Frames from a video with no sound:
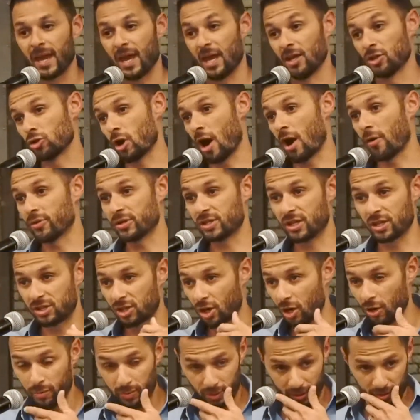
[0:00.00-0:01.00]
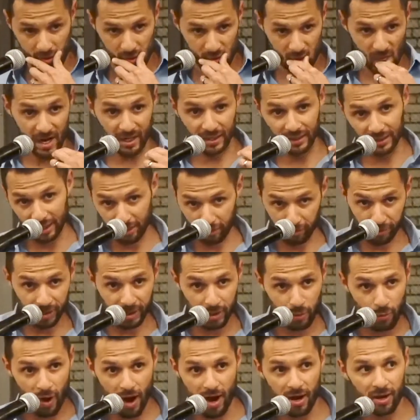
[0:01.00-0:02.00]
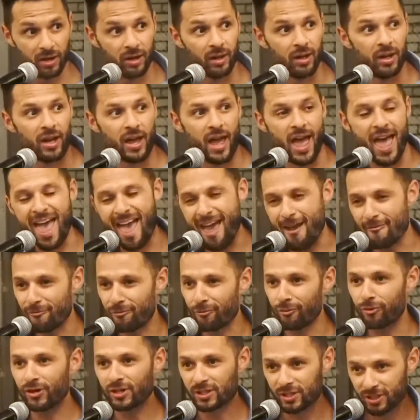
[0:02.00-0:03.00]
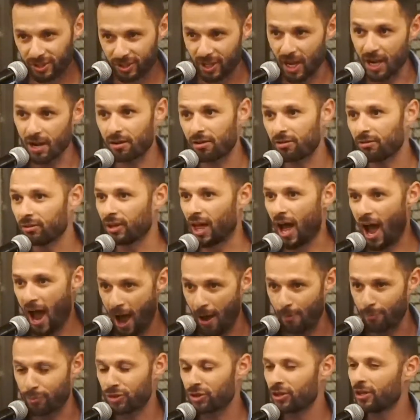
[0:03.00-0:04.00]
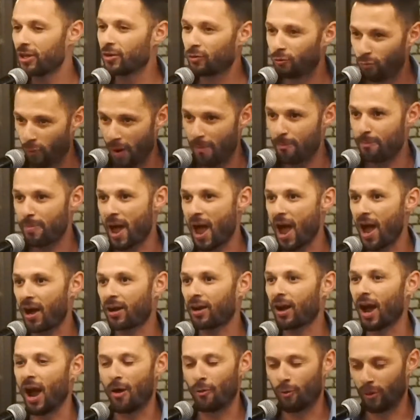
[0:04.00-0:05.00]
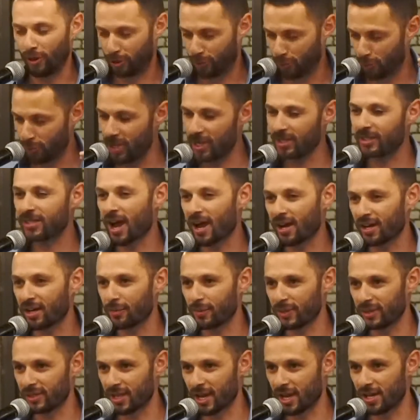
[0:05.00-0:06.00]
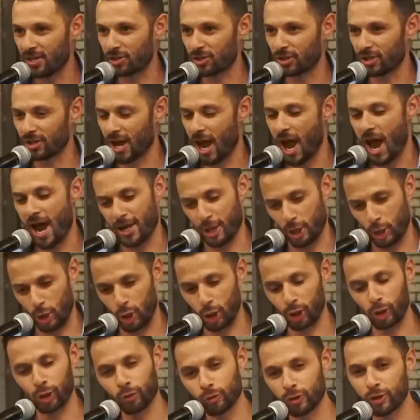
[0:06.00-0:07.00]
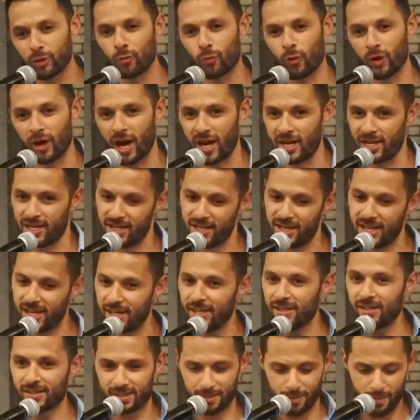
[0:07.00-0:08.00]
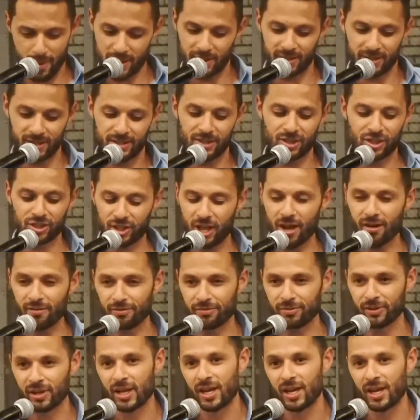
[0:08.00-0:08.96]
And so I was determined. So I literally went every single option in Webpack. I went through their documentation. I included what I needed to make this stuff,